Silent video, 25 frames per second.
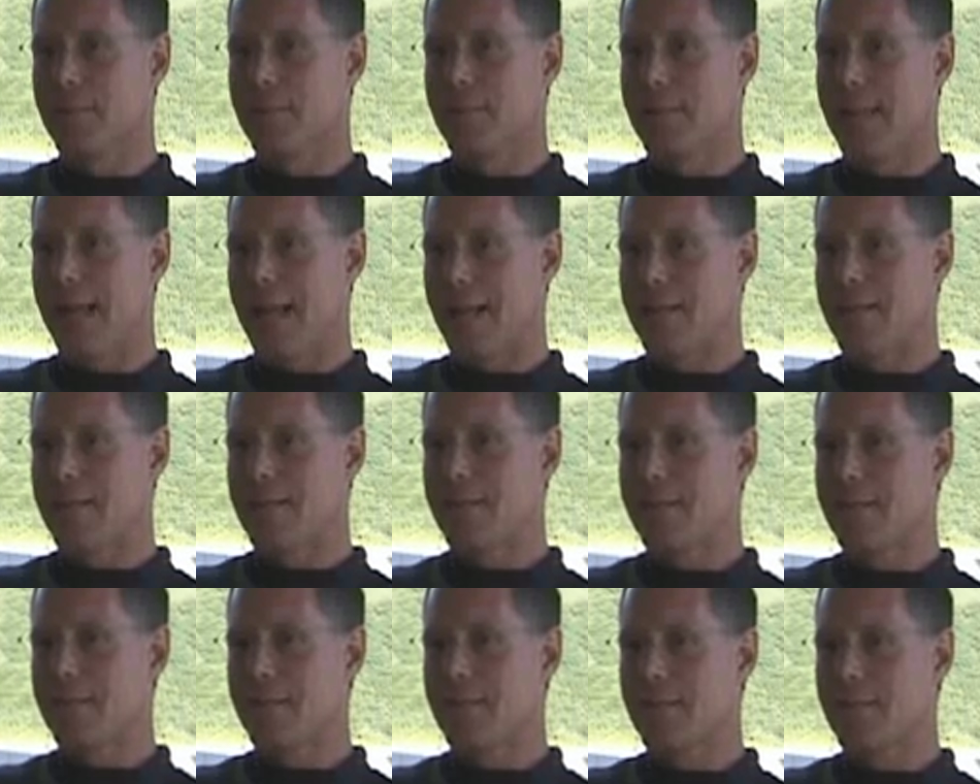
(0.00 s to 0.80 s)

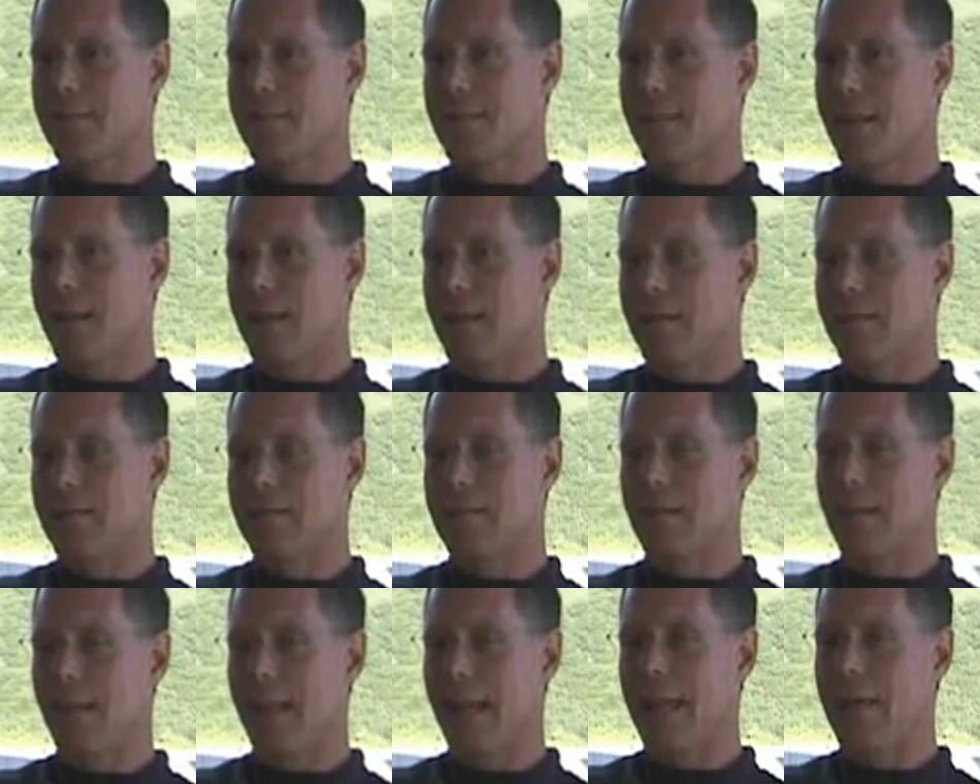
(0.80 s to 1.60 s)
That's
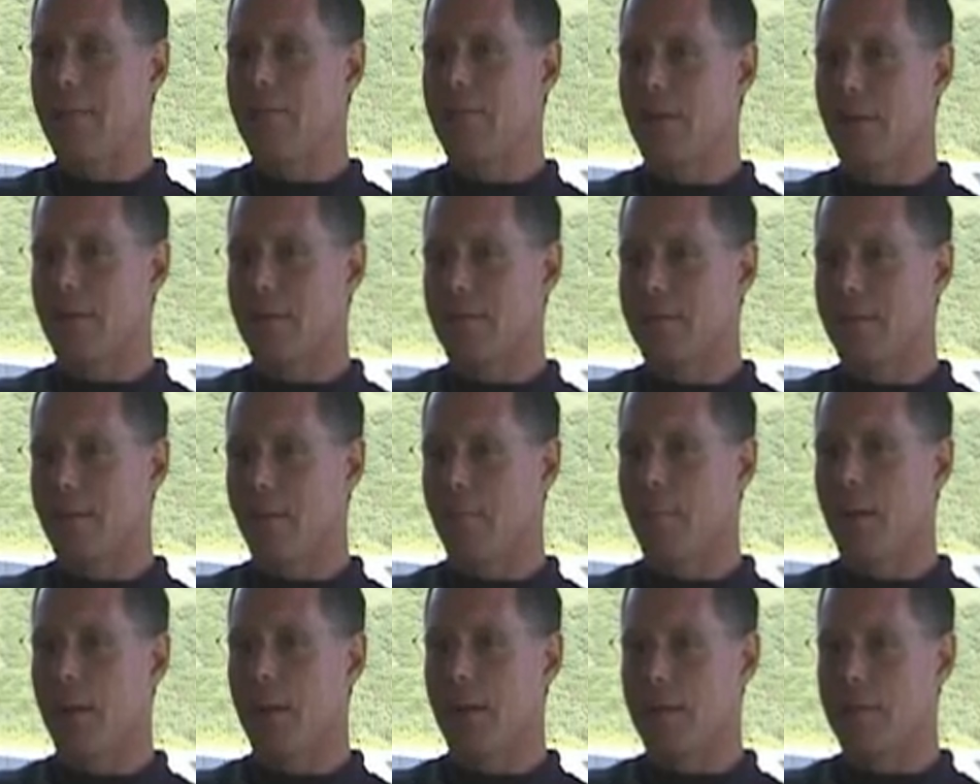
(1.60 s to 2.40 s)
enslaving
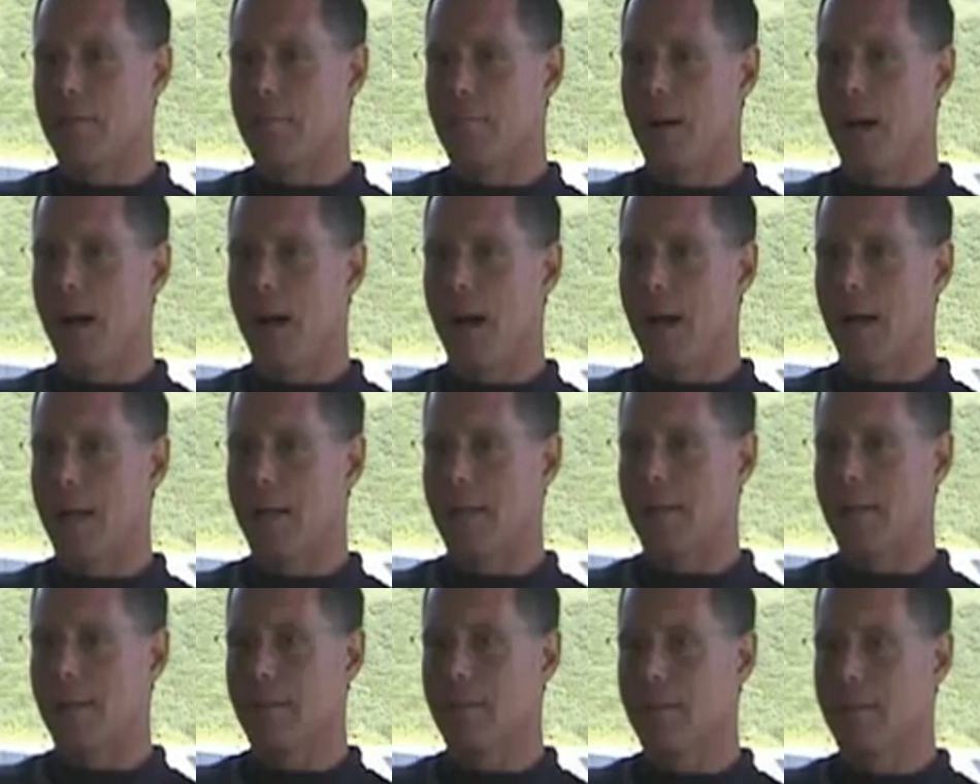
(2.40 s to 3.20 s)
somebody's
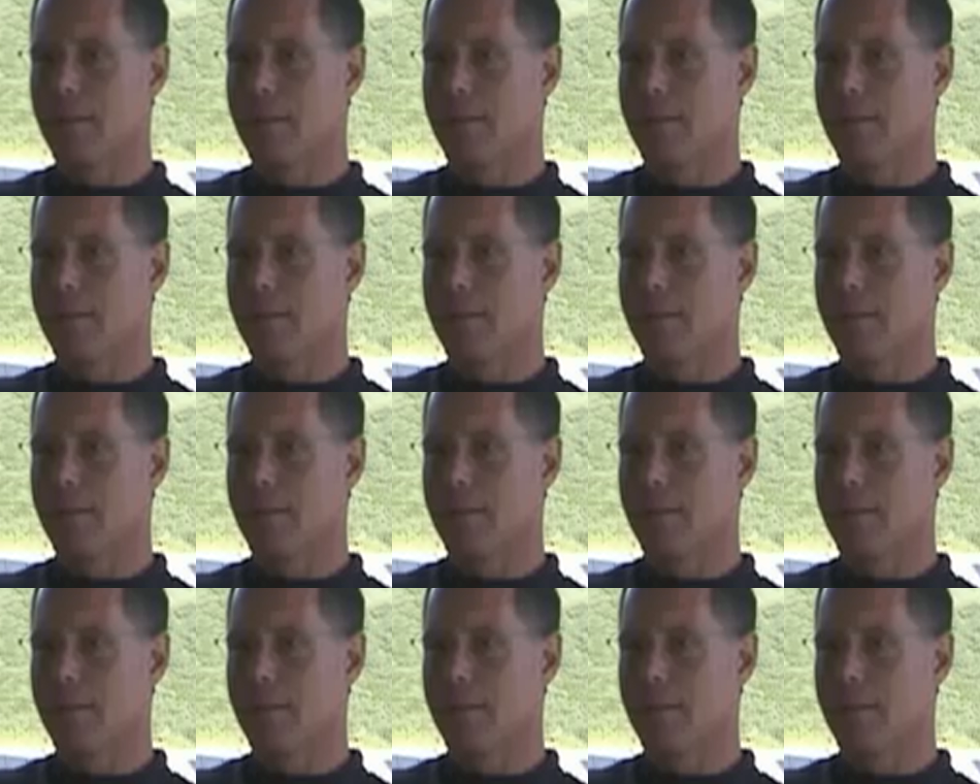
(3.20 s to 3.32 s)
mind.